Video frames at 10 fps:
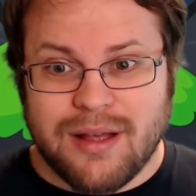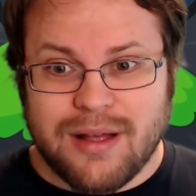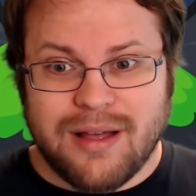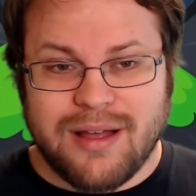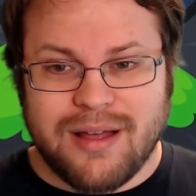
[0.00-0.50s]

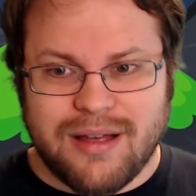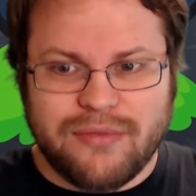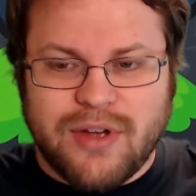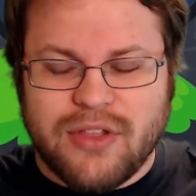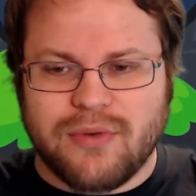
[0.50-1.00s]

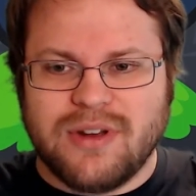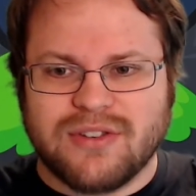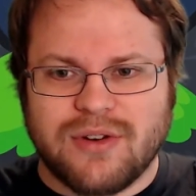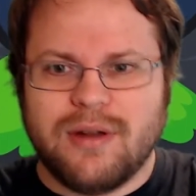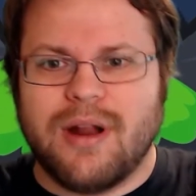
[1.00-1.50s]
I've got the green
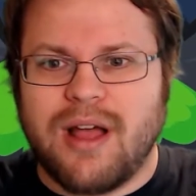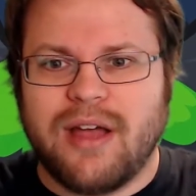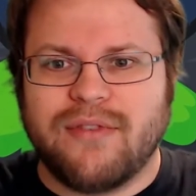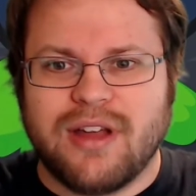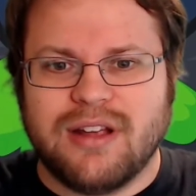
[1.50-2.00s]
screen.
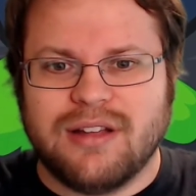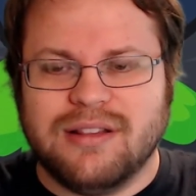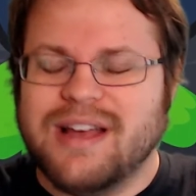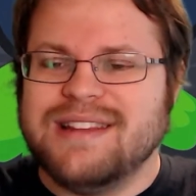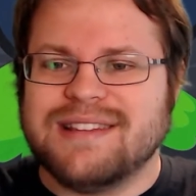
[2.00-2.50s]
I've got a
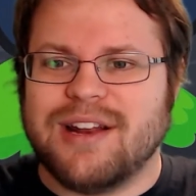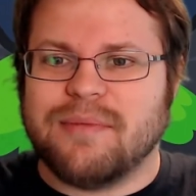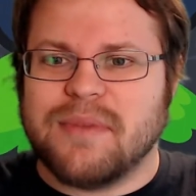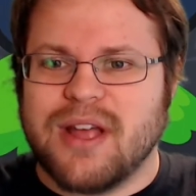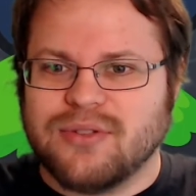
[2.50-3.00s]
light set
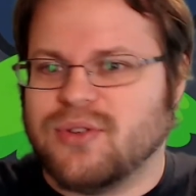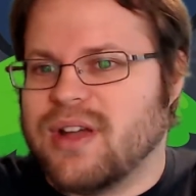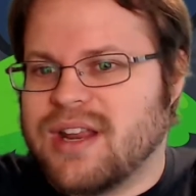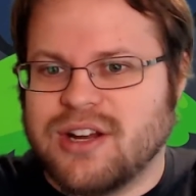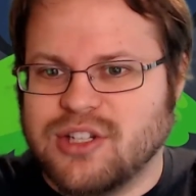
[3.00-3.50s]
up now, so
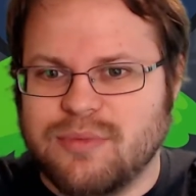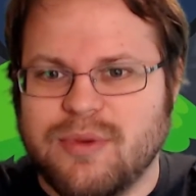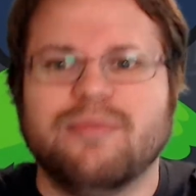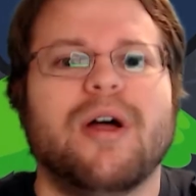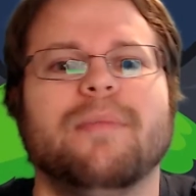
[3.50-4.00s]
I can actually
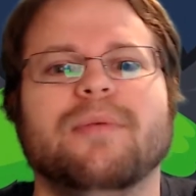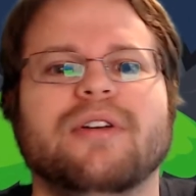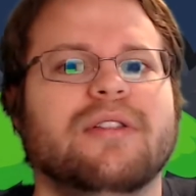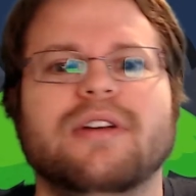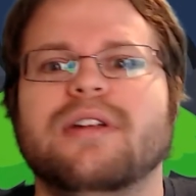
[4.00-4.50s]
be
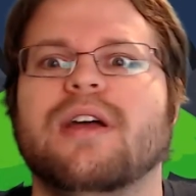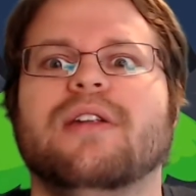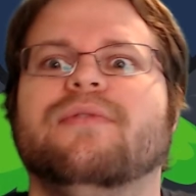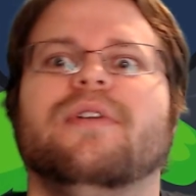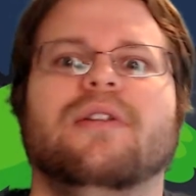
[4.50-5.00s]
properly lit, and
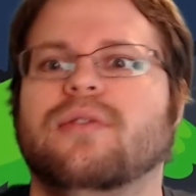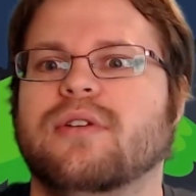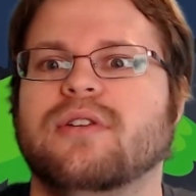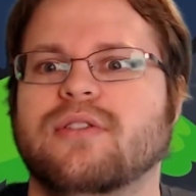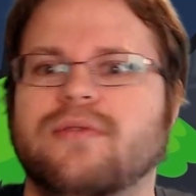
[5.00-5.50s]
if I
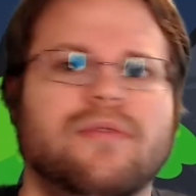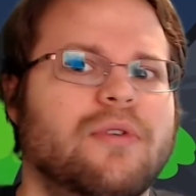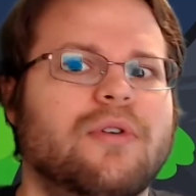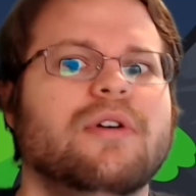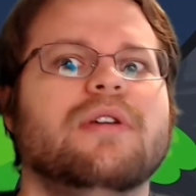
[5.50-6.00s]
look into the
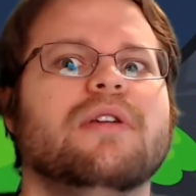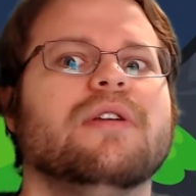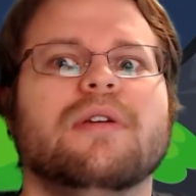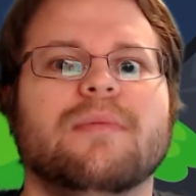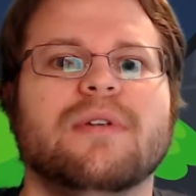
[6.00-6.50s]

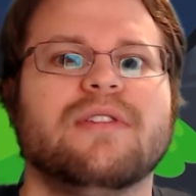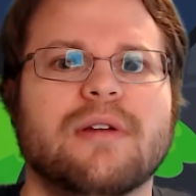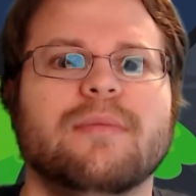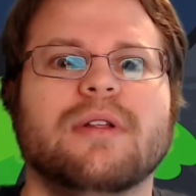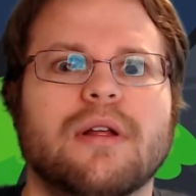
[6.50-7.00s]
void... Give me a second.